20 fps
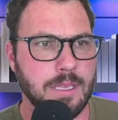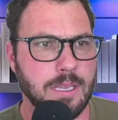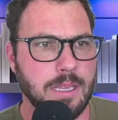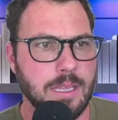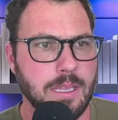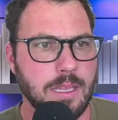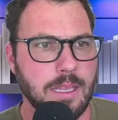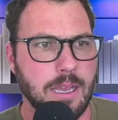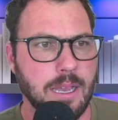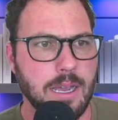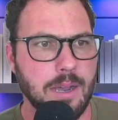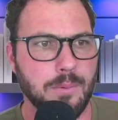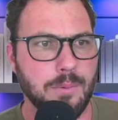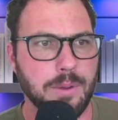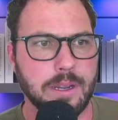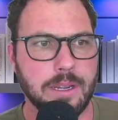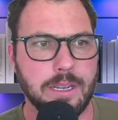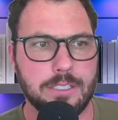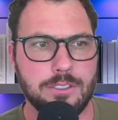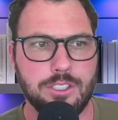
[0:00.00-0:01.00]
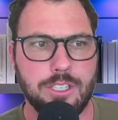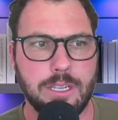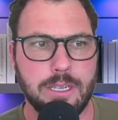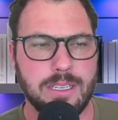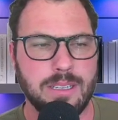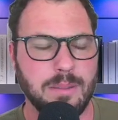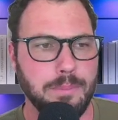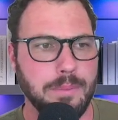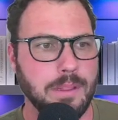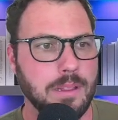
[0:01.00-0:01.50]
We're going to
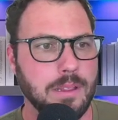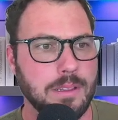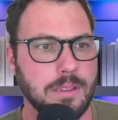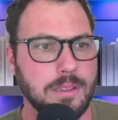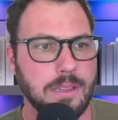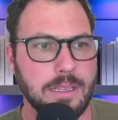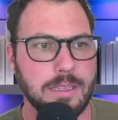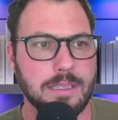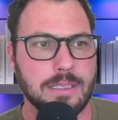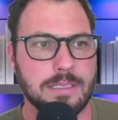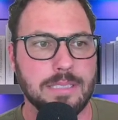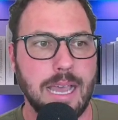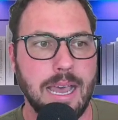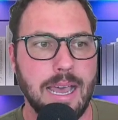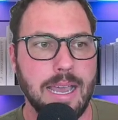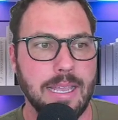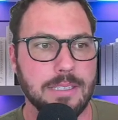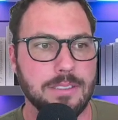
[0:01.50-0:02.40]
click the size.